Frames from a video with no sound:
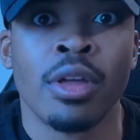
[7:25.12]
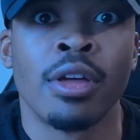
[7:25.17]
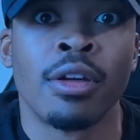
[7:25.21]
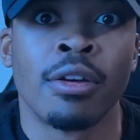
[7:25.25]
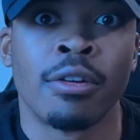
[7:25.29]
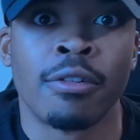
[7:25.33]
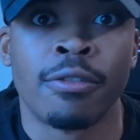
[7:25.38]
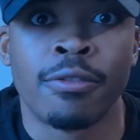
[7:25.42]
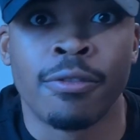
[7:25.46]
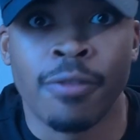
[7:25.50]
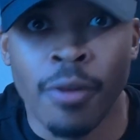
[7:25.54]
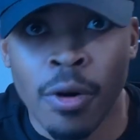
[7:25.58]

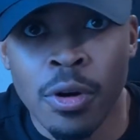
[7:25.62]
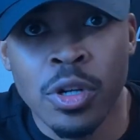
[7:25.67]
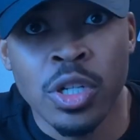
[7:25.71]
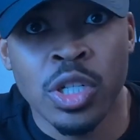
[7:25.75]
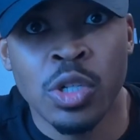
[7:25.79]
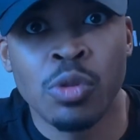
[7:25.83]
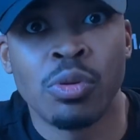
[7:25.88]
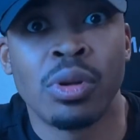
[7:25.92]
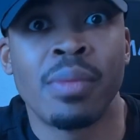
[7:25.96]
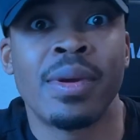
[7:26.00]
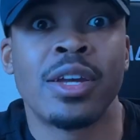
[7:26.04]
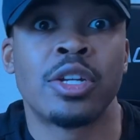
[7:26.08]
First, you
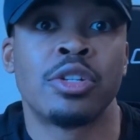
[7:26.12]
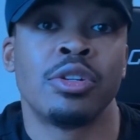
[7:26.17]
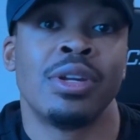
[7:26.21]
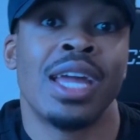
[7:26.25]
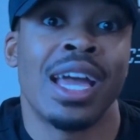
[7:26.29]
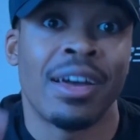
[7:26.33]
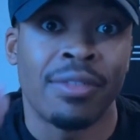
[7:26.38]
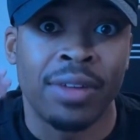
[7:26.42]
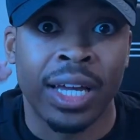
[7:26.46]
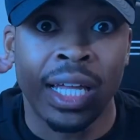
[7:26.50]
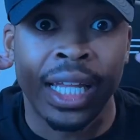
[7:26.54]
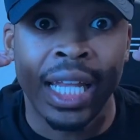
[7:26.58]
want to make sure you
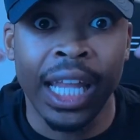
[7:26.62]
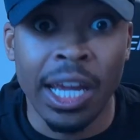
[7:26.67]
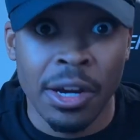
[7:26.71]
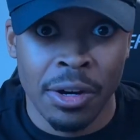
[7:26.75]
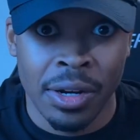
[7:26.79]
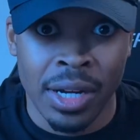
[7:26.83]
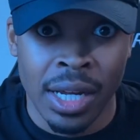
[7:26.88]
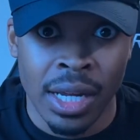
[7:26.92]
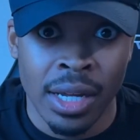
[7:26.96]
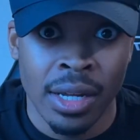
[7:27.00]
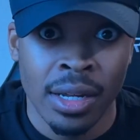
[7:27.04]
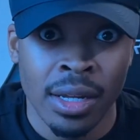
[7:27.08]
have
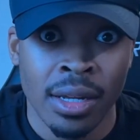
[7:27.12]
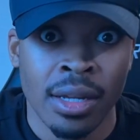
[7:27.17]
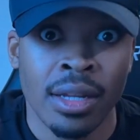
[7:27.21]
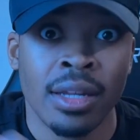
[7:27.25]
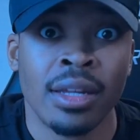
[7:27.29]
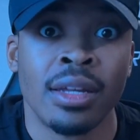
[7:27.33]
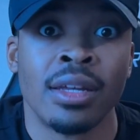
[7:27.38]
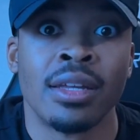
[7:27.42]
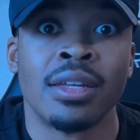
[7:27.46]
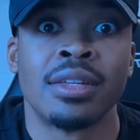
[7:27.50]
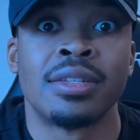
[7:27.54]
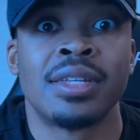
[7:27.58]
clarity.
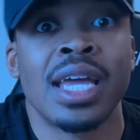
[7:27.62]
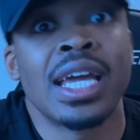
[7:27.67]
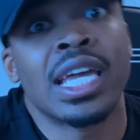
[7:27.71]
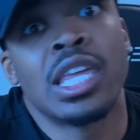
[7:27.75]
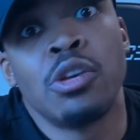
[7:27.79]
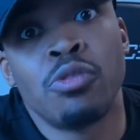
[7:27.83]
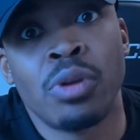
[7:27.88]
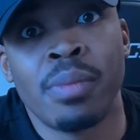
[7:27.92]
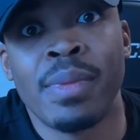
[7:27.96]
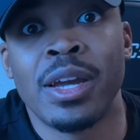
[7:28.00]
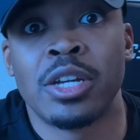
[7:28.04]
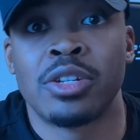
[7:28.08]
Second, you
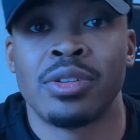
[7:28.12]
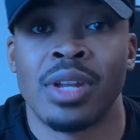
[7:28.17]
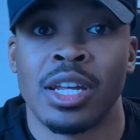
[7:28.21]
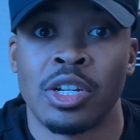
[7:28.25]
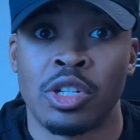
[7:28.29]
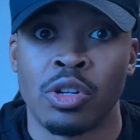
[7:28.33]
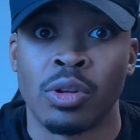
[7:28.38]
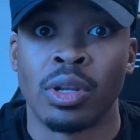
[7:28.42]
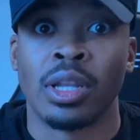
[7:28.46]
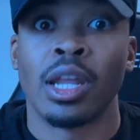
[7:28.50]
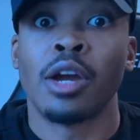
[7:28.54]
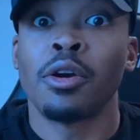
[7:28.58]
want to make sure that
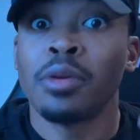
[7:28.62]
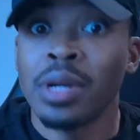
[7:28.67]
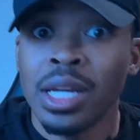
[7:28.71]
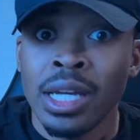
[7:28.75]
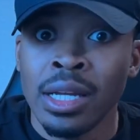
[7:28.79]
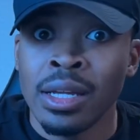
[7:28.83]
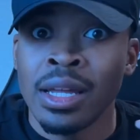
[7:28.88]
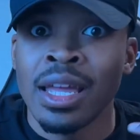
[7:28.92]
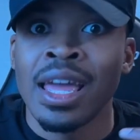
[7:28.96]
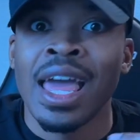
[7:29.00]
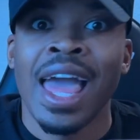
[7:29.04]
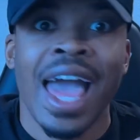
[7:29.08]
you're learning,
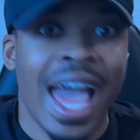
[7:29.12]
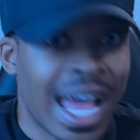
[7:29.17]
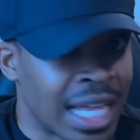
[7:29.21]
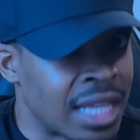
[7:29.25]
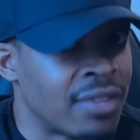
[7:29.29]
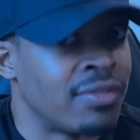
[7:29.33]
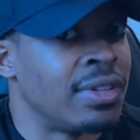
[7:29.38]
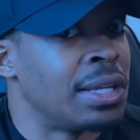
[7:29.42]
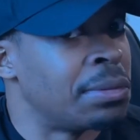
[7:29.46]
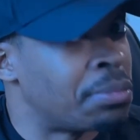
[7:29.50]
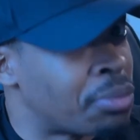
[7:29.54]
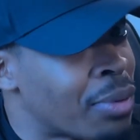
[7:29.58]

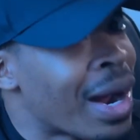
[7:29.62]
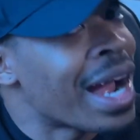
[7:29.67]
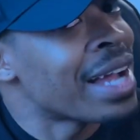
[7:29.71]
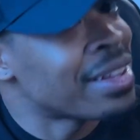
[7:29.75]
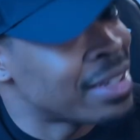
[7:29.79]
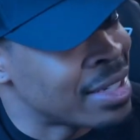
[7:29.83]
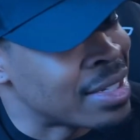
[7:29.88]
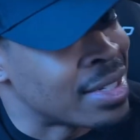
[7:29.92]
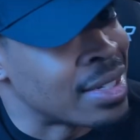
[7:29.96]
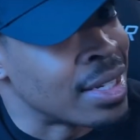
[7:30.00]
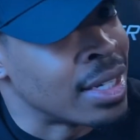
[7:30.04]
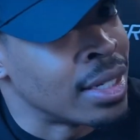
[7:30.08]
actively
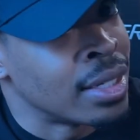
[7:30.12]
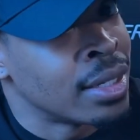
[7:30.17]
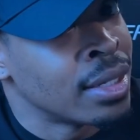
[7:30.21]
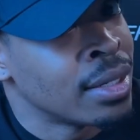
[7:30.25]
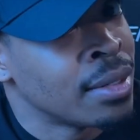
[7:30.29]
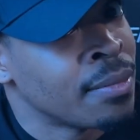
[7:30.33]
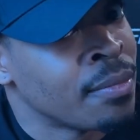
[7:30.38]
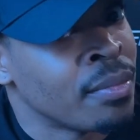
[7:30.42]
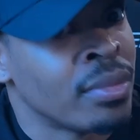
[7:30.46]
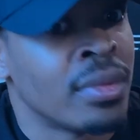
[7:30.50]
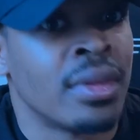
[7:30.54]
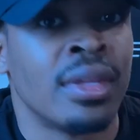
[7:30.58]
practicing.
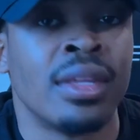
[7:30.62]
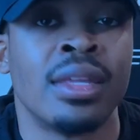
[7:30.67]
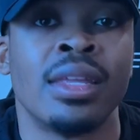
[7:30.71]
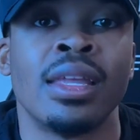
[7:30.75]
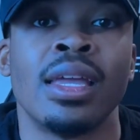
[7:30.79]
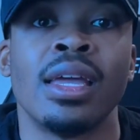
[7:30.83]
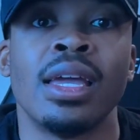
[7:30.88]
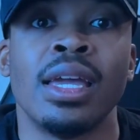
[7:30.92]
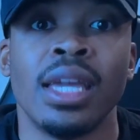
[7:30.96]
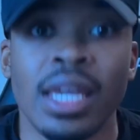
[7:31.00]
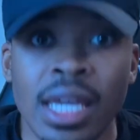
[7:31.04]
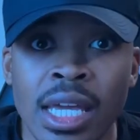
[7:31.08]

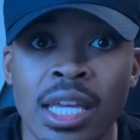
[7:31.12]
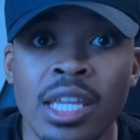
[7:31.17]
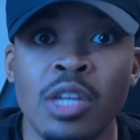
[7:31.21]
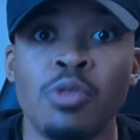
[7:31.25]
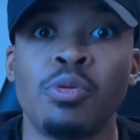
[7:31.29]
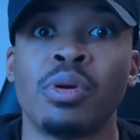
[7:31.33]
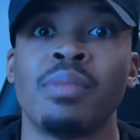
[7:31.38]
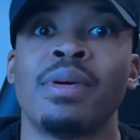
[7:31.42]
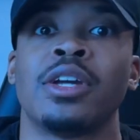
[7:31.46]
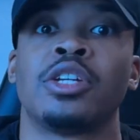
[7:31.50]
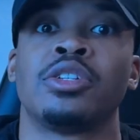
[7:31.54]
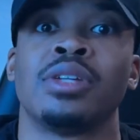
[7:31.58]
E, you
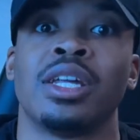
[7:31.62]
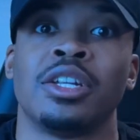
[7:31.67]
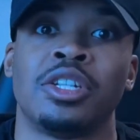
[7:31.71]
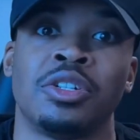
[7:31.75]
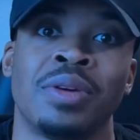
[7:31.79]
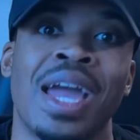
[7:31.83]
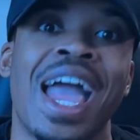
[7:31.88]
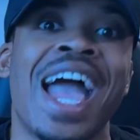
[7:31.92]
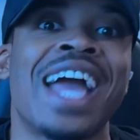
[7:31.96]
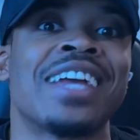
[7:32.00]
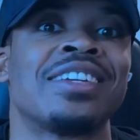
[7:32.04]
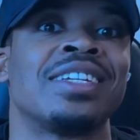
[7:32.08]
want to make sure that you're
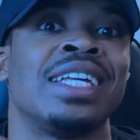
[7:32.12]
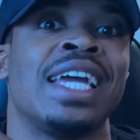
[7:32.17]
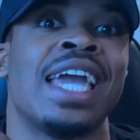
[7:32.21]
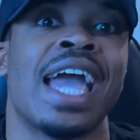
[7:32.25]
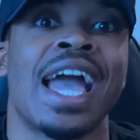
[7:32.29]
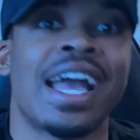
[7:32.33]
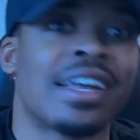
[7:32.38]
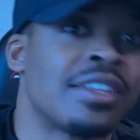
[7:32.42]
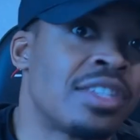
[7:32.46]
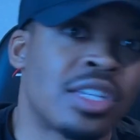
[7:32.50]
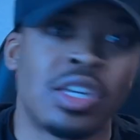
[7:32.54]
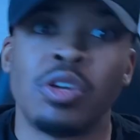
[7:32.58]
actually
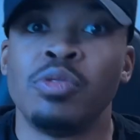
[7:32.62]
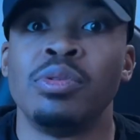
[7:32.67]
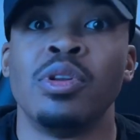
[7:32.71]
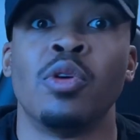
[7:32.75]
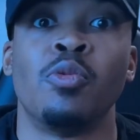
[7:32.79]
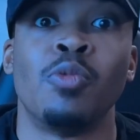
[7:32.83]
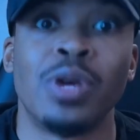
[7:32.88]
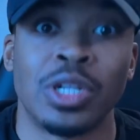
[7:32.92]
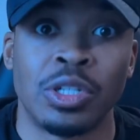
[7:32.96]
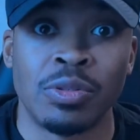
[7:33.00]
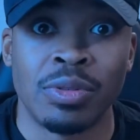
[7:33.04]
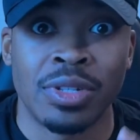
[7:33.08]
executing on
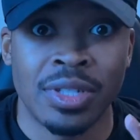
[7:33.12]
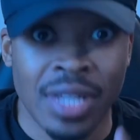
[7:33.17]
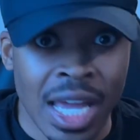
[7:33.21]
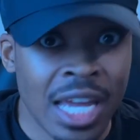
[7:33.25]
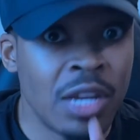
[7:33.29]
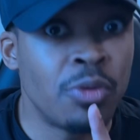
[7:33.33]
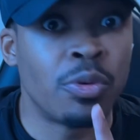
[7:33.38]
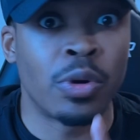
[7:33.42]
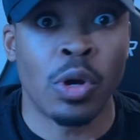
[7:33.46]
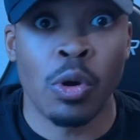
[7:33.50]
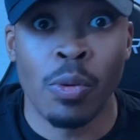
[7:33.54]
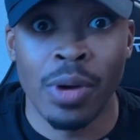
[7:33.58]
what you say you
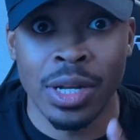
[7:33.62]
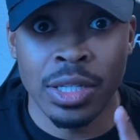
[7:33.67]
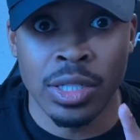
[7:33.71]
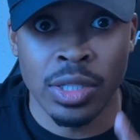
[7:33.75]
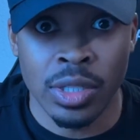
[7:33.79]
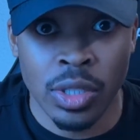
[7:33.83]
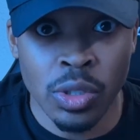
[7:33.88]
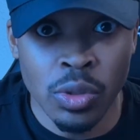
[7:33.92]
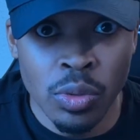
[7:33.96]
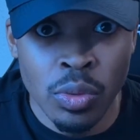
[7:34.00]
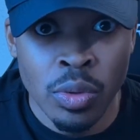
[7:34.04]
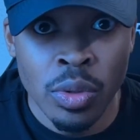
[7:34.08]
were going to
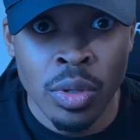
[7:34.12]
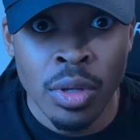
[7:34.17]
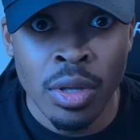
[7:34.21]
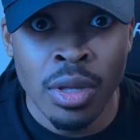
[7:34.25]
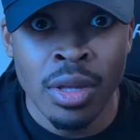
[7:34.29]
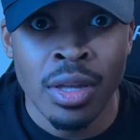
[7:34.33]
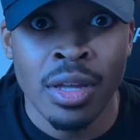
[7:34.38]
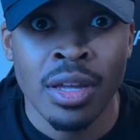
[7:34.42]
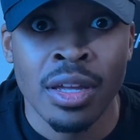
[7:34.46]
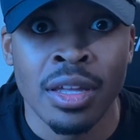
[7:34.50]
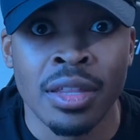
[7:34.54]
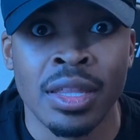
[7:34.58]
do.
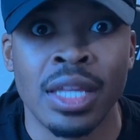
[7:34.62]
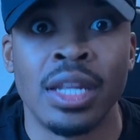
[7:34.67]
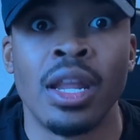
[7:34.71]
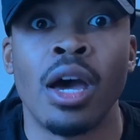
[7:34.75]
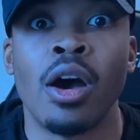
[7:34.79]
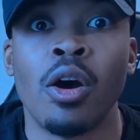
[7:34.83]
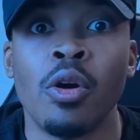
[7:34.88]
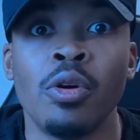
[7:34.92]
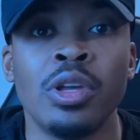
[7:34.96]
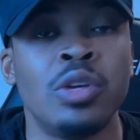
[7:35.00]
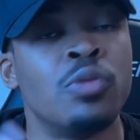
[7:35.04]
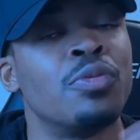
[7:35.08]
Then
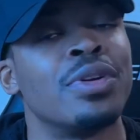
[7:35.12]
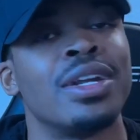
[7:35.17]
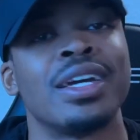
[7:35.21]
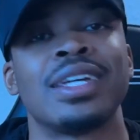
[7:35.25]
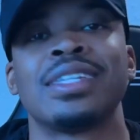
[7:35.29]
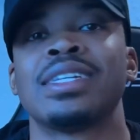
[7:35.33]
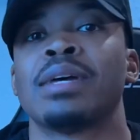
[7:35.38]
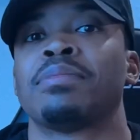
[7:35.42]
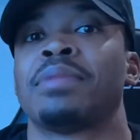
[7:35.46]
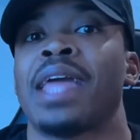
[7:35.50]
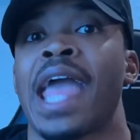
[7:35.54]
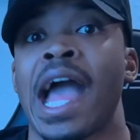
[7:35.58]
O, you want to
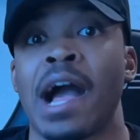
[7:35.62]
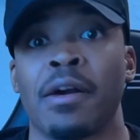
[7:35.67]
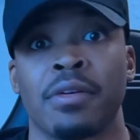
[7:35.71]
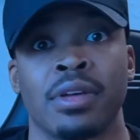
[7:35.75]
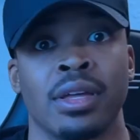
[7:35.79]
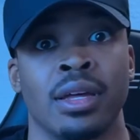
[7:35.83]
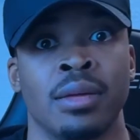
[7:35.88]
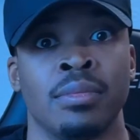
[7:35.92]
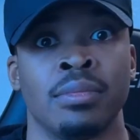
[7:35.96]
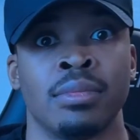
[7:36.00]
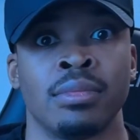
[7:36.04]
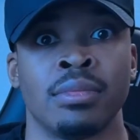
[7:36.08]
accept the outcome,
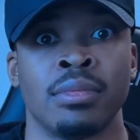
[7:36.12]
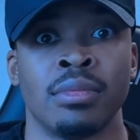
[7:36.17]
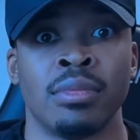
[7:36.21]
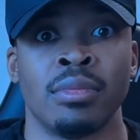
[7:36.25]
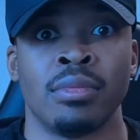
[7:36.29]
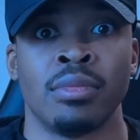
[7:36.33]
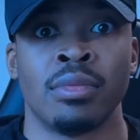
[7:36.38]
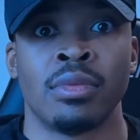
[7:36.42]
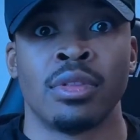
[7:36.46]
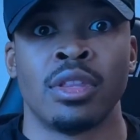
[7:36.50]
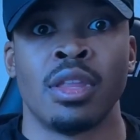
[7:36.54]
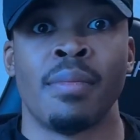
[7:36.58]

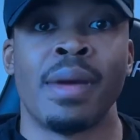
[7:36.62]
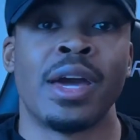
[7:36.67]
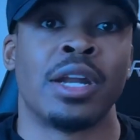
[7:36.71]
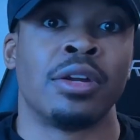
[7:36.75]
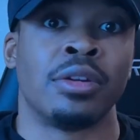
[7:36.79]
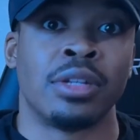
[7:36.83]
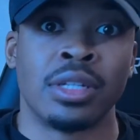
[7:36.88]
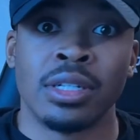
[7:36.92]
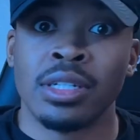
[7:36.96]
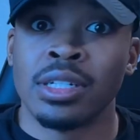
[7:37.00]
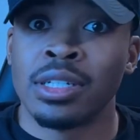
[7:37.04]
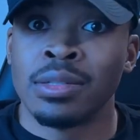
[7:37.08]
no matter
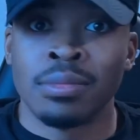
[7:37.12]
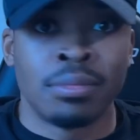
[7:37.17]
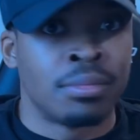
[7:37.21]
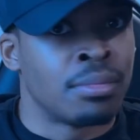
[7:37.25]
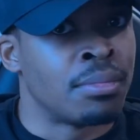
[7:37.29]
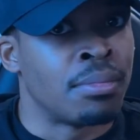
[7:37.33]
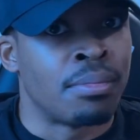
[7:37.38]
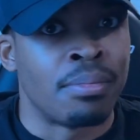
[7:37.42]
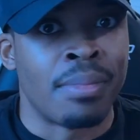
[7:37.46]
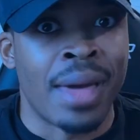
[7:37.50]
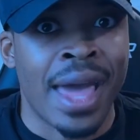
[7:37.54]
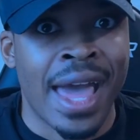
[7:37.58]
good,
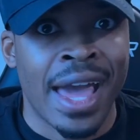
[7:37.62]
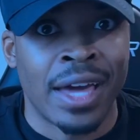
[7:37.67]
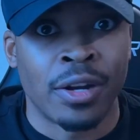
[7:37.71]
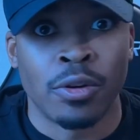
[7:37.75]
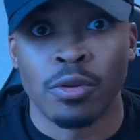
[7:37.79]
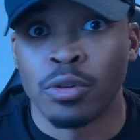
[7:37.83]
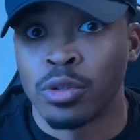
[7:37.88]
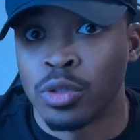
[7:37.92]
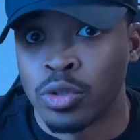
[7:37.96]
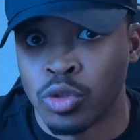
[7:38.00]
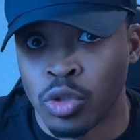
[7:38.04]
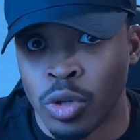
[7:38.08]
bad,
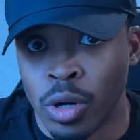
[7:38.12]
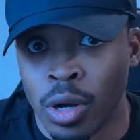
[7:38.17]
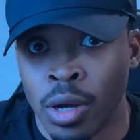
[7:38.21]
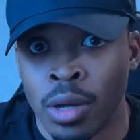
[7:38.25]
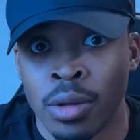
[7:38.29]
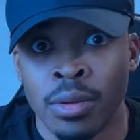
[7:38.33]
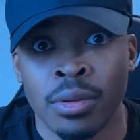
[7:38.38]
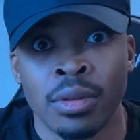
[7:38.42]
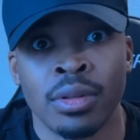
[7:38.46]
draw.